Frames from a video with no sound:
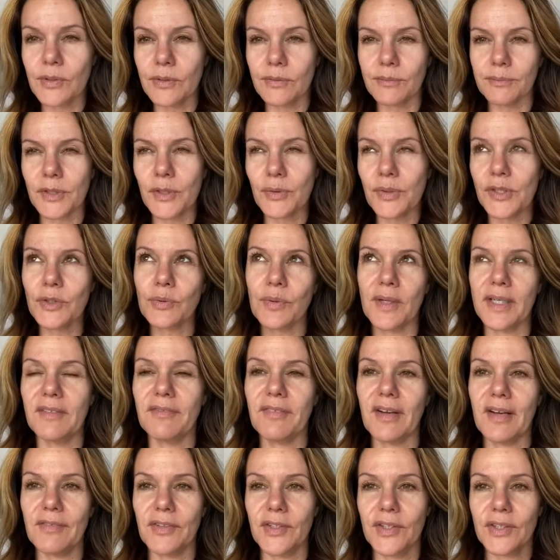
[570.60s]
between
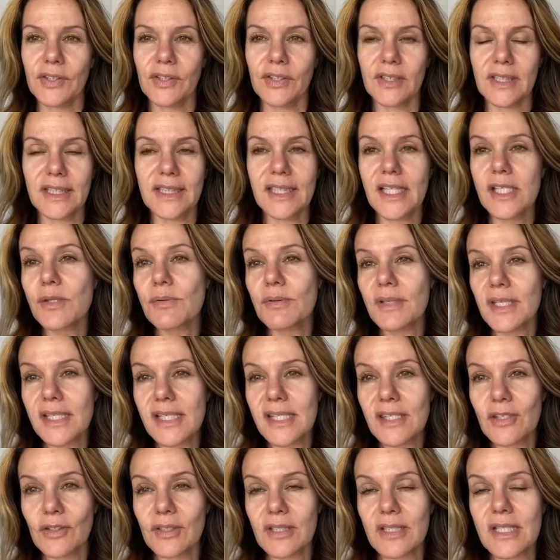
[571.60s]
25 and 30. That's when I
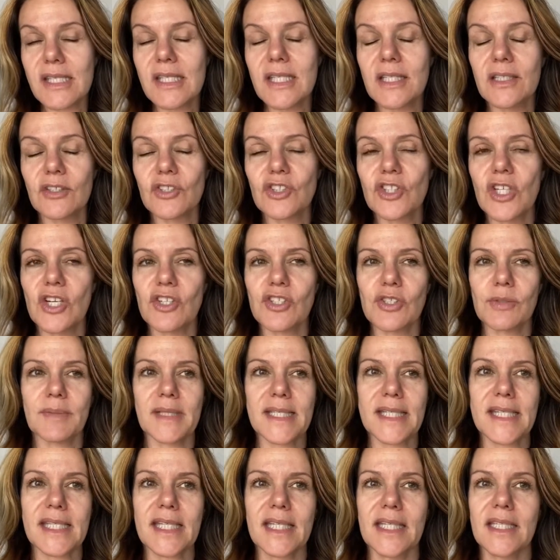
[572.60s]
started seeing a change in my
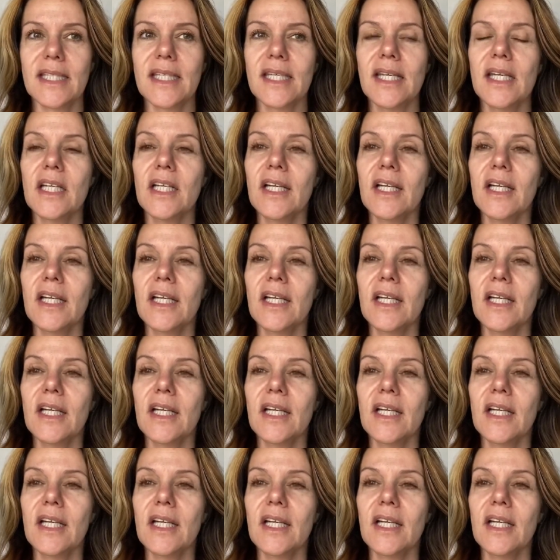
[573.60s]
skin.